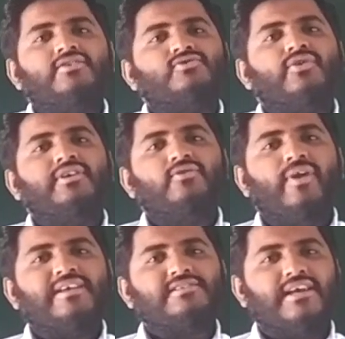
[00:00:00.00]
So, in
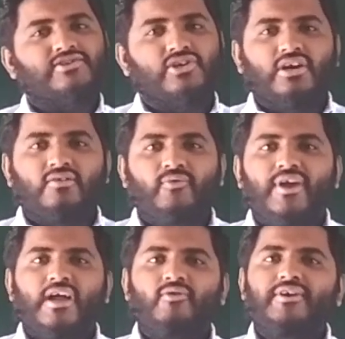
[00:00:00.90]
today's lecture,
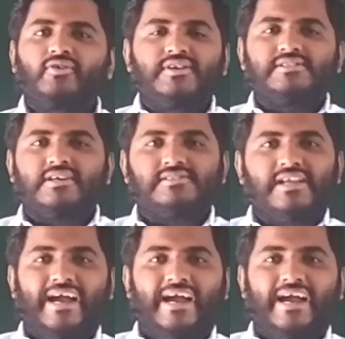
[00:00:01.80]
we are going to discuss